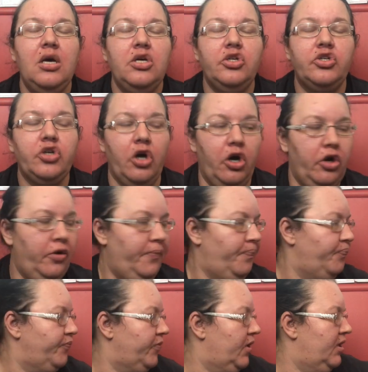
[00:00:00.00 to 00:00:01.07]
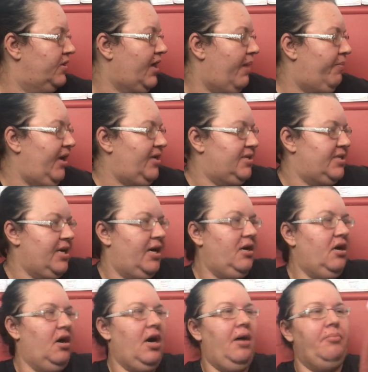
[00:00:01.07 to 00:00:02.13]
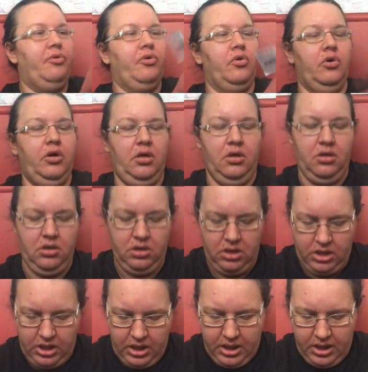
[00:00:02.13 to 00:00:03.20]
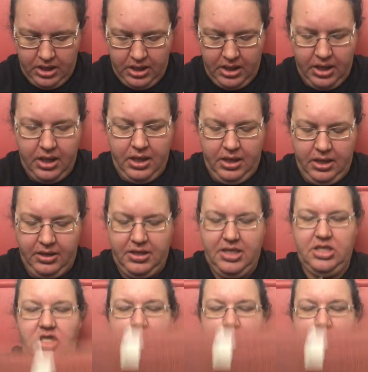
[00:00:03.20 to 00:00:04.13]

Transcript: So, that being said, I brought this